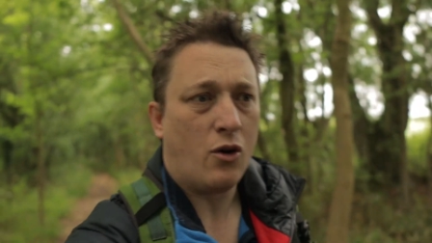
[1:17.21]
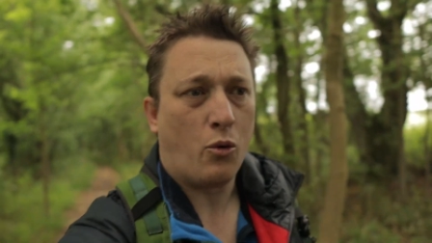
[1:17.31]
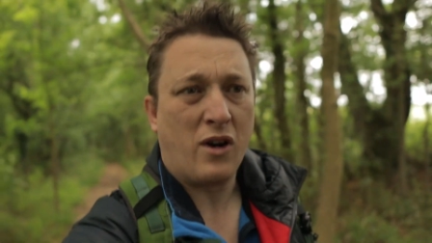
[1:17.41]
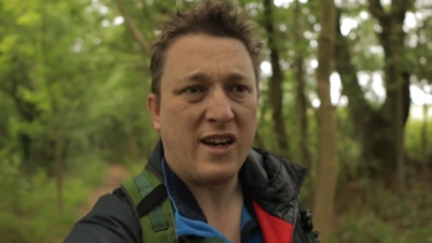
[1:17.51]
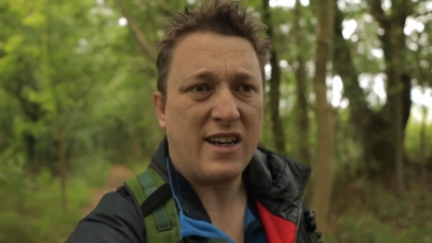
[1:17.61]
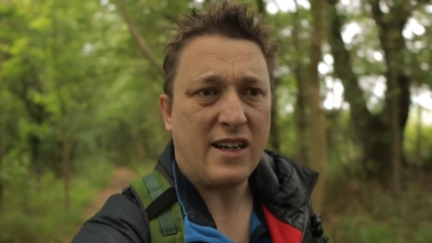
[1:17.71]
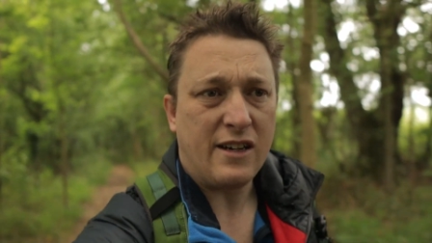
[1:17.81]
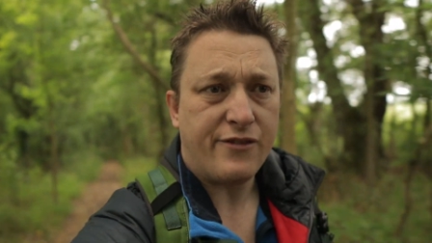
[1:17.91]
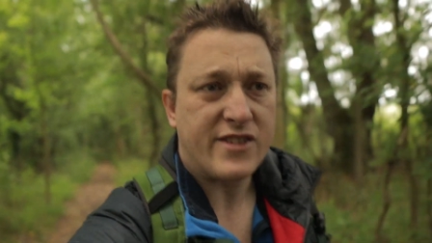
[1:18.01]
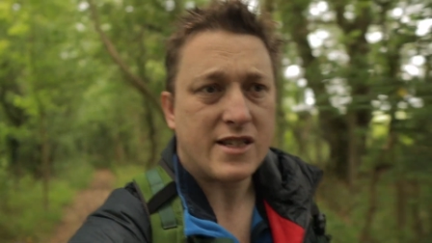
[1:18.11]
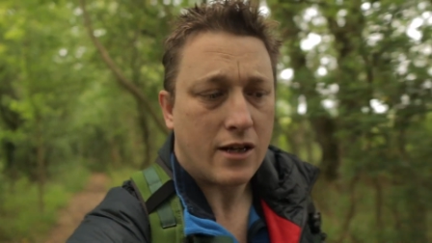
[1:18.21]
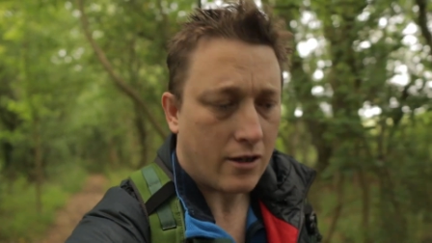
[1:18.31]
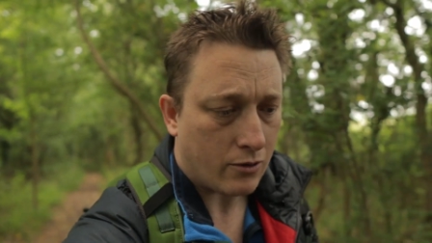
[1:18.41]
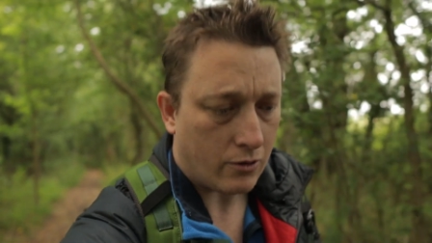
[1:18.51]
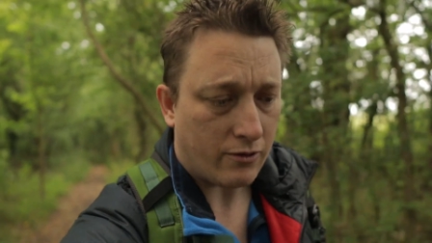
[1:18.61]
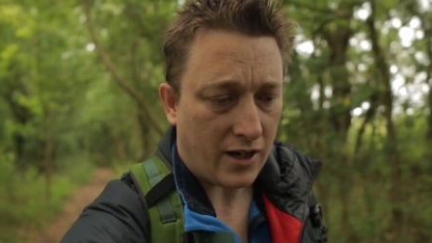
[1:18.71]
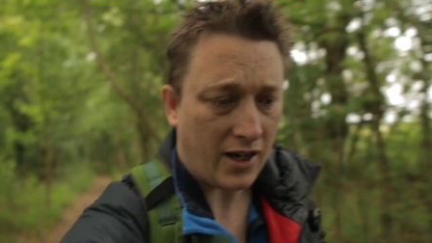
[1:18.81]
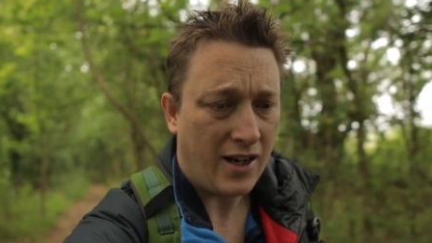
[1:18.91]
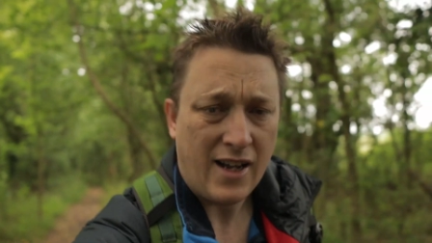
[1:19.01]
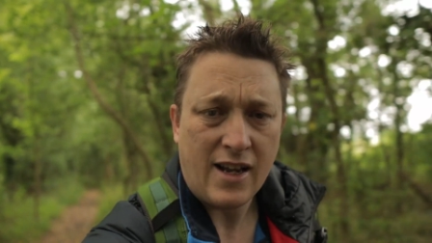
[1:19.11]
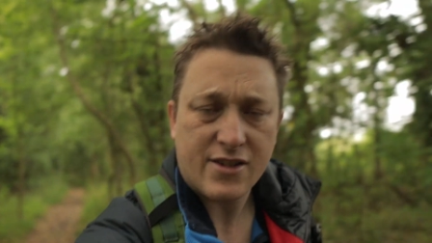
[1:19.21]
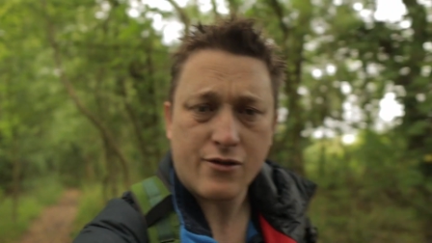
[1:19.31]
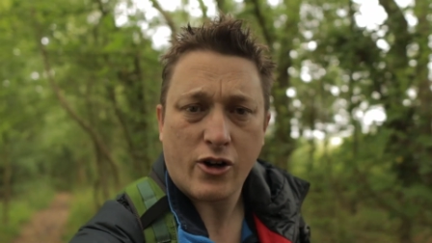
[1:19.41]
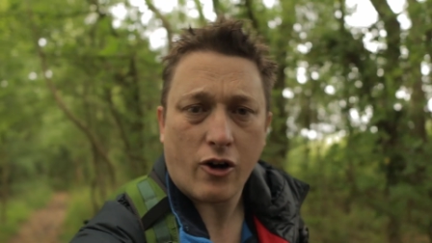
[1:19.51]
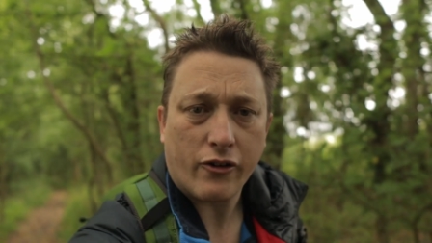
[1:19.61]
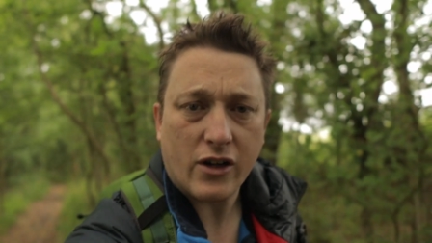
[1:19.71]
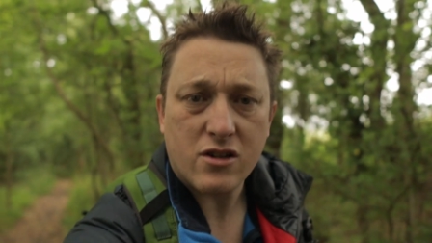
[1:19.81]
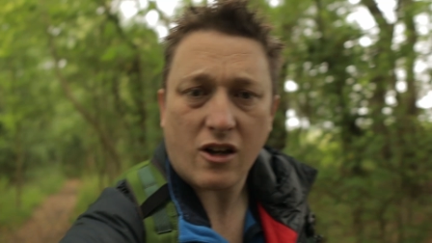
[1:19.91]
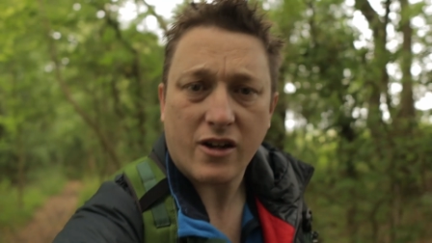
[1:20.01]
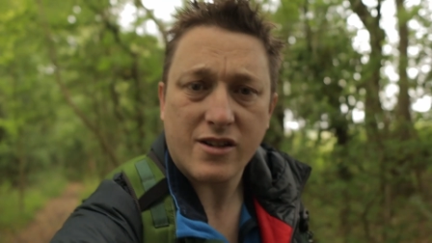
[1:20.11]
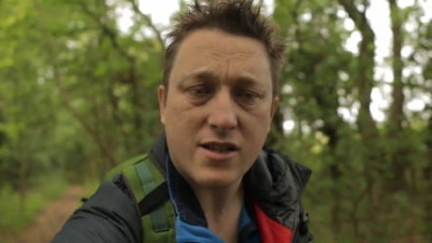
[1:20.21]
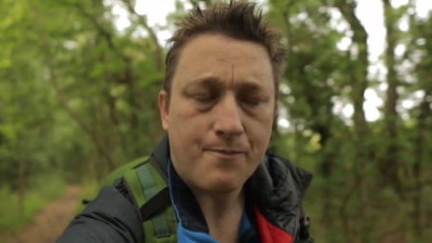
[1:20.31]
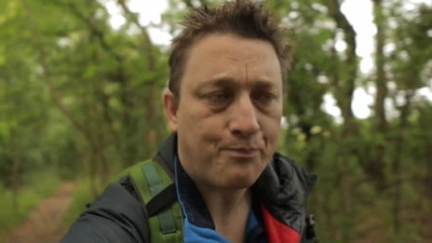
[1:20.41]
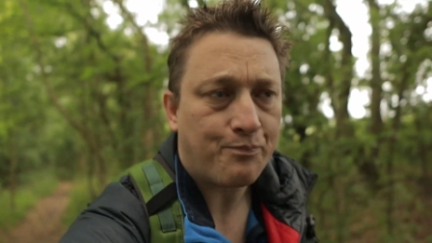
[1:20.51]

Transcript: or leaves or something along those lines.